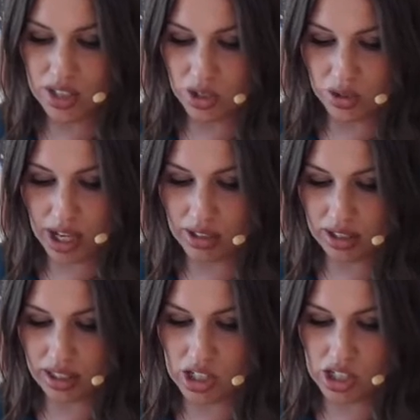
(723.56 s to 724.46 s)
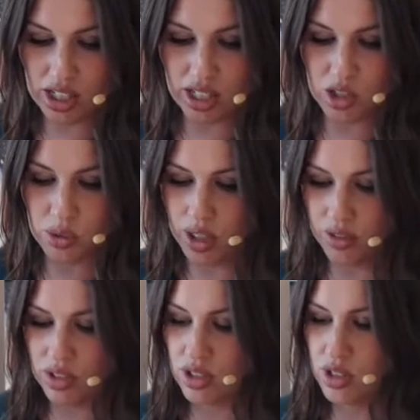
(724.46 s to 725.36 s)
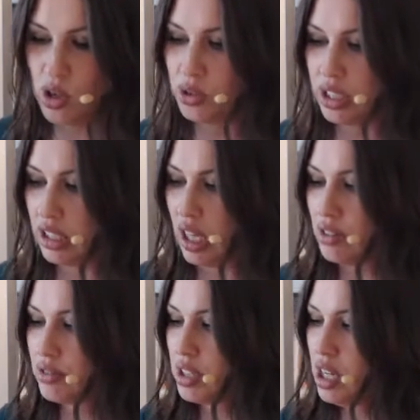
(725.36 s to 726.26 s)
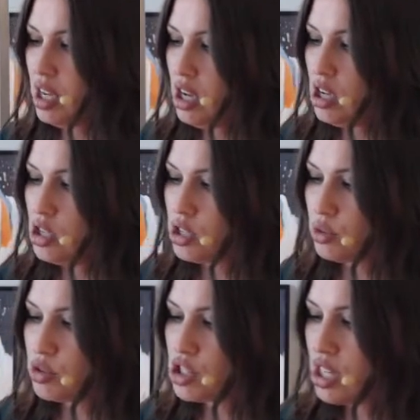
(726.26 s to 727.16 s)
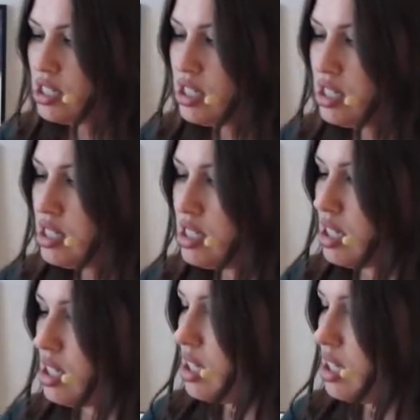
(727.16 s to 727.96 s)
is no calculation, and 12 there is only love. So just as